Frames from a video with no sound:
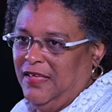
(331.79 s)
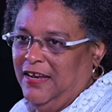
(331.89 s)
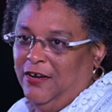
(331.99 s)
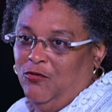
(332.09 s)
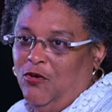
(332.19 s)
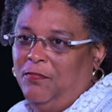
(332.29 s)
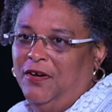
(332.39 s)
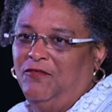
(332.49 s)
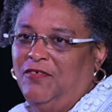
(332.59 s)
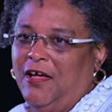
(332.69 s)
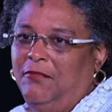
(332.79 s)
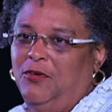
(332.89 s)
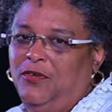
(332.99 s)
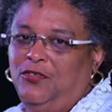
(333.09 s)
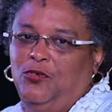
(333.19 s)
And I grew up in a
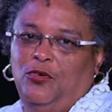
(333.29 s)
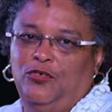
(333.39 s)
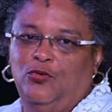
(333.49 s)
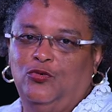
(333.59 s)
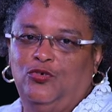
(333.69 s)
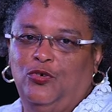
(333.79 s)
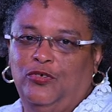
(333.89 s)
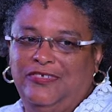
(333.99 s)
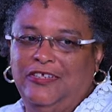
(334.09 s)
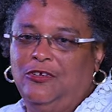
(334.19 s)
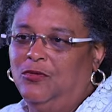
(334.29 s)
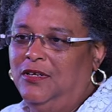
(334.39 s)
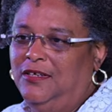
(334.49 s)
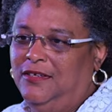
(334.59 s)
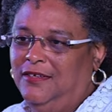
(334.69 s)
family with those who chose
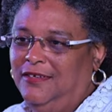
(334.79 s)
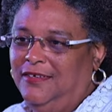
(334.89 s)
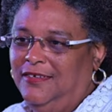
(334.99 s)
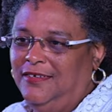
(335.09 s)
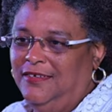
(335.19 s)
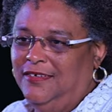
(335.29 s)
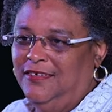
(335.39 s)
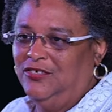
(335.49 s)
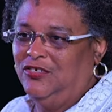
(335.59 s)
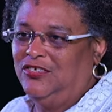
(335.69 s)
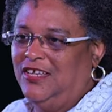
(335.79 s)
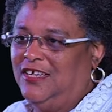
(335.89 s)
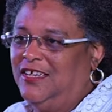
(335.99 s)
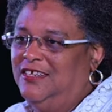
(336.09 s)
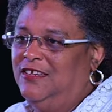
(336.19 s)
equally to
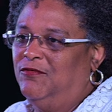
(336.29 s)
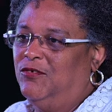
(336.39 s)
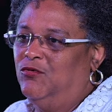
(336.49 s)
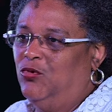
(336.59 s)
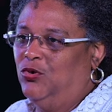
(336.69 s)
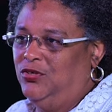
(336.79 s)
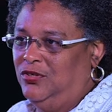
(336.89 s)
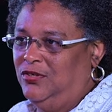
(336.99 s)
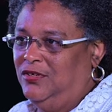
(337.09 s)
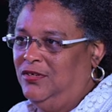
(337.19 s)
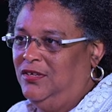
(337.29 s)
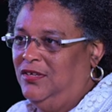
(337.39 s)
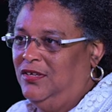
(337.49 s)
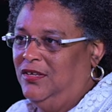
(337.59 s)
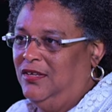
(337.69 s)
take a different road
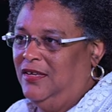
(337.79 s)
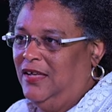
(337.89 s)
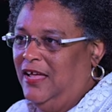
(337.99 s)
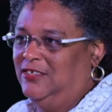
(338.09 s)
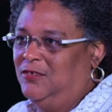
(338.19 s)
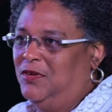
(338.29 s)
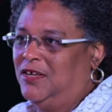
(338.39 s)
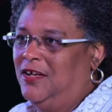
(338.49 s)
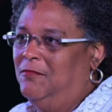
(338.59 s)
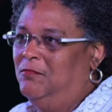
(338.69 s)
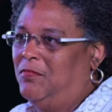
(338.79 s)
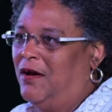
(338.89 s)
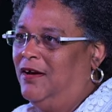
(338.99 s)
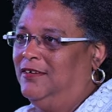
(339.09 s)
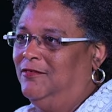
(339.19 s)
and to become
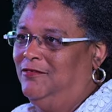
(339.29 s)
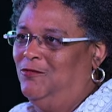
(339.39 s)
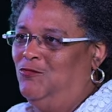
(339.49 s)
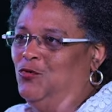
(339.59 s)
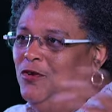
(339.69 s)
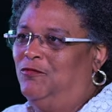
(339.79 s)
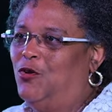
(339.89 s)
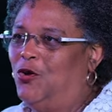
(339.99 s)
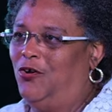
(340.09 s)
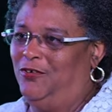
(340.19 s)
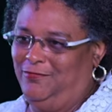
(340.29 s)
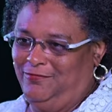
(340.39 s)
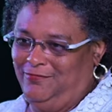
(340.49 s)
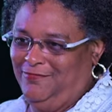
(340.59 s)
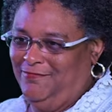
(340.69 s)
part of the rule of law
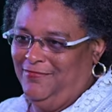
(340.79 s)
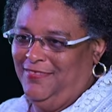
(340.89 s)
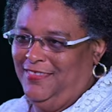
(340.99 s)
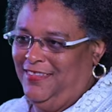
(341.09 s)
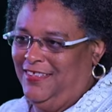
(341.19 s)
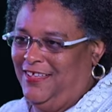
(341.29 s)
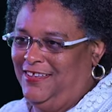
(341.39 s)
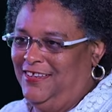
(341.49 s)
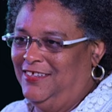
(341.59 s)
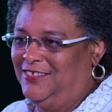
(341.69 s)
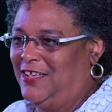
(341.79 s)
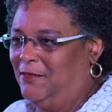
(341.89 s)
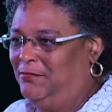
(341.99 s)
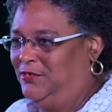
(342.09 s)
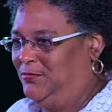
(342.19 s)
and the
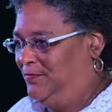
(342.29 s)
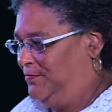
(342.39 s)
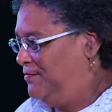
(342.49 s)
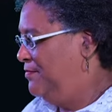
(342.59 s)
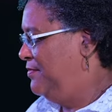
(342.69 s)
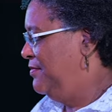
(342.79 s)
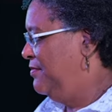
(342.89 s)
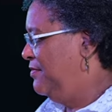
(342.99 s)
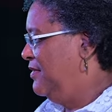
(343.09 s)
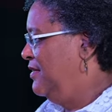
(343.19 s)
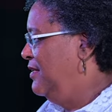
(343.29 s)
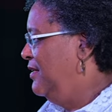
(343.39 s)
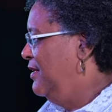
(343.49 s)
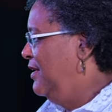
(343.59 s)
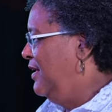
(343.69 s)
establishment.
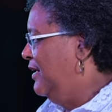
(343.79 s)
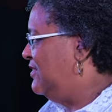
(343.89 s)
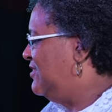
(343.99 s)
And